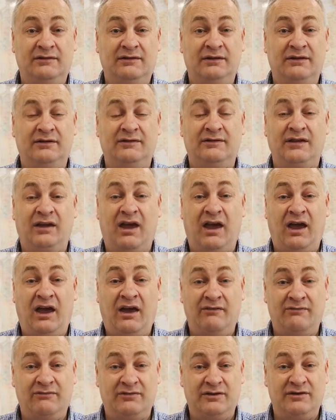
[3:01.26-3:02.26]
is the
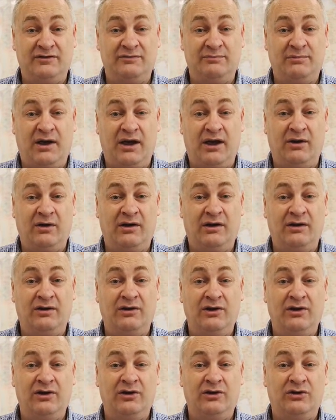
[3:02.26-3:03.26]
average
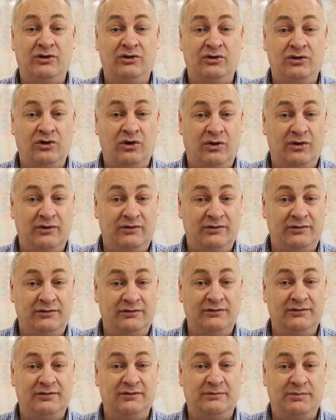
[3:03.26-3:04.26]
power,
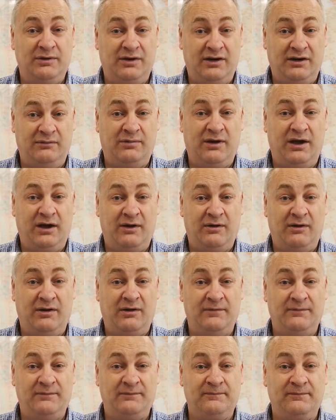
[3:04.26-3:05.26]
not the peak
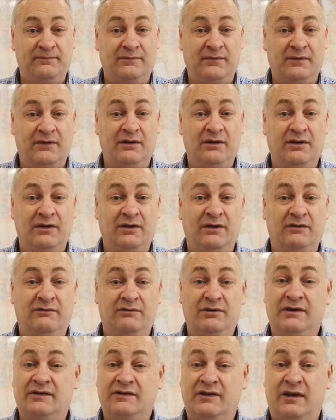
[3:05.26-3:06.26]
power.
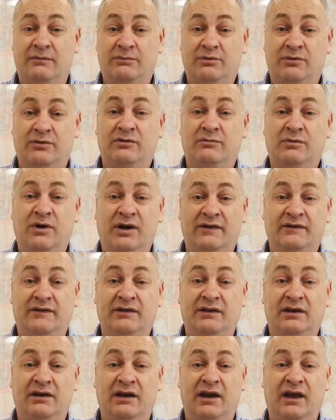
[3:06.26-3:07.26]
For example, you might
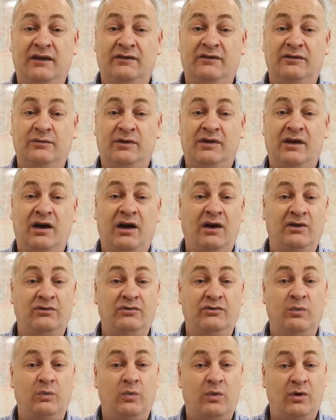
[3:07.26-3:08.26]
see a laser with
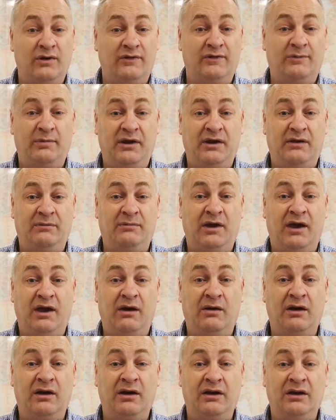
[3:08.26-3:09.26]
100 watts peak
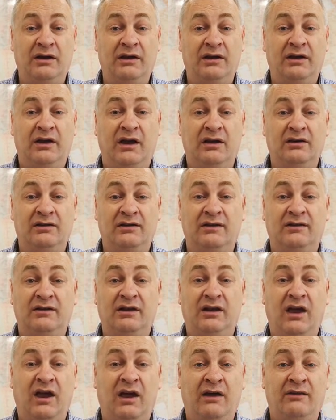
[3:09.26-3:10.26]
power and yet
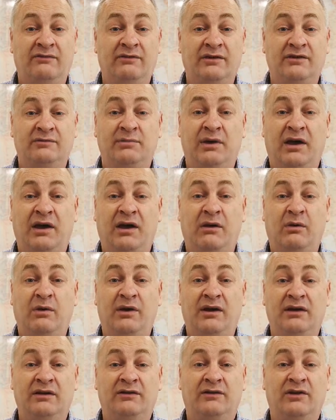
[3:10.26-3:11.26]
the average
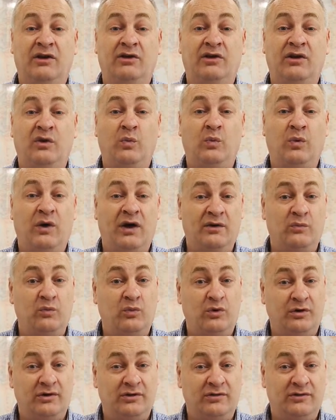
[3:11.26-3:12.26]
power is only
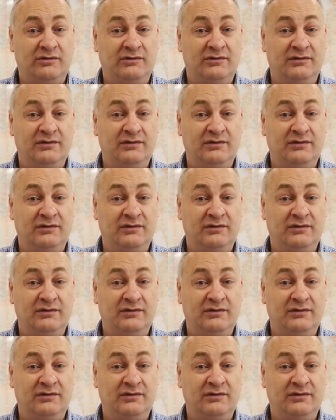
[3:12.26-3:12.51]
1 watt.